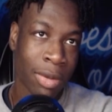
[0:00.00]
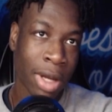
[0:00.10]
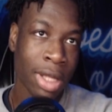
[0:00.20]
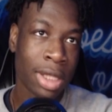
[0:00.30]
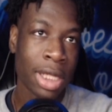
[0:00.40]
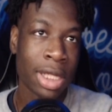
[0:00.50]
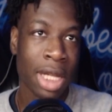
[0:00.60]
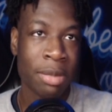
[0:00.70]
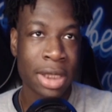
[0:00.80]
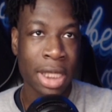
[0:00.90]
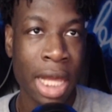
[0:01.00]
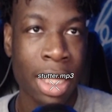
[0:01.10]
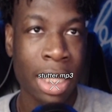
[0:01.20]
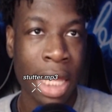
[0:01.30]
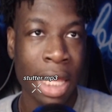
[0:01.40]
Why you look like your name is Kate,
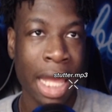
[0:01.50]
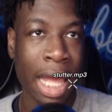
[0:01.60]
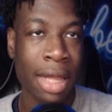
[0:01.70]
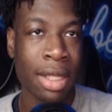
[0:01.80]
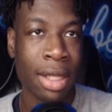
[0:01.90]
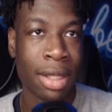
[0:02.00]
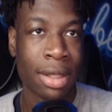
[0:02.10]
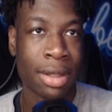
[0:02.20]
Kate Kathy?